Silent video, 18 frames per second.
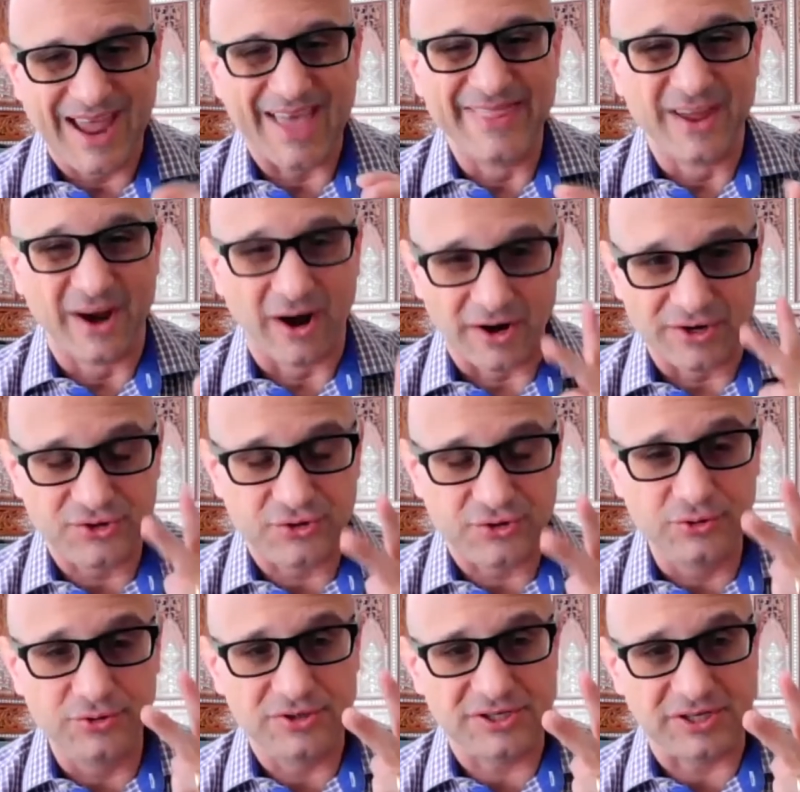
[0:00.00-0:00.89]
and there are
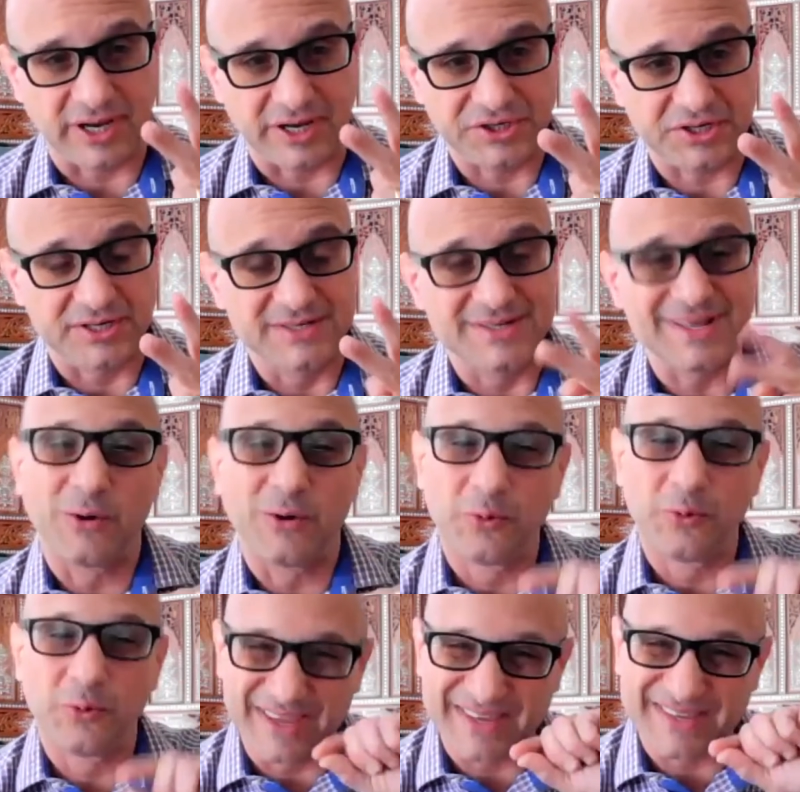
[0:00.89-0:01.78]
two sessions that
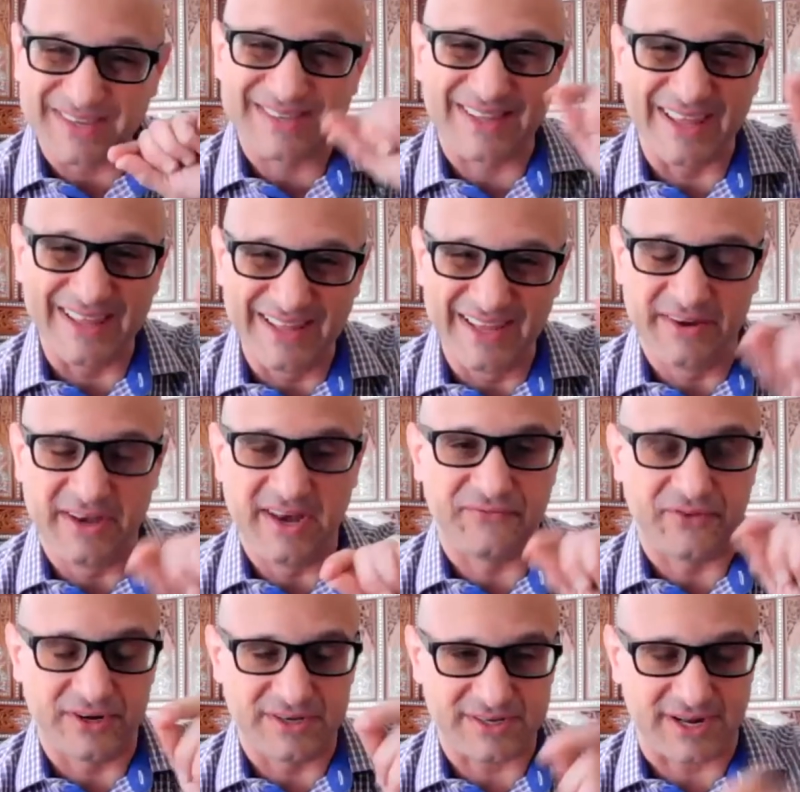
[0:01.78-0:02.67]
will be at slightly
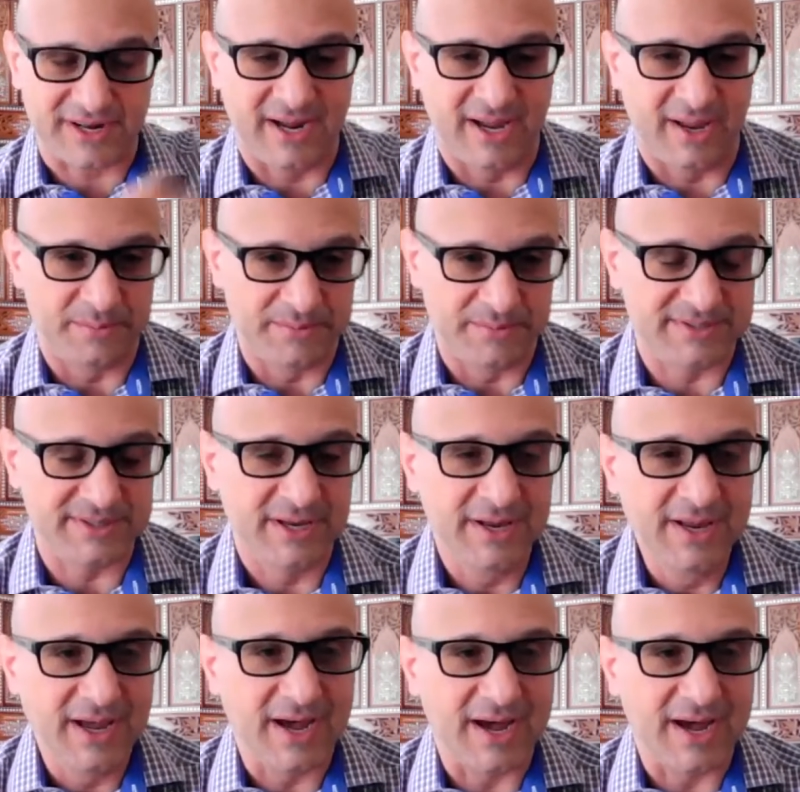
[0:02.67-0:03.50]
different times